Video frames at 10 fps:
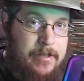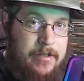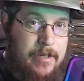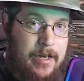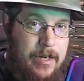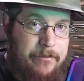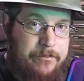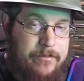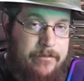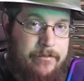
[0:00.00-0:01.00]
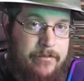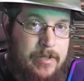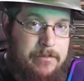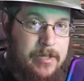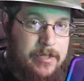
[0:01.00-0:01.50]
CMP
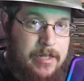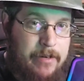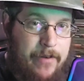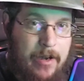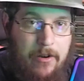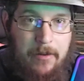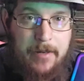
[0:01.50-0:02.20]
military firearm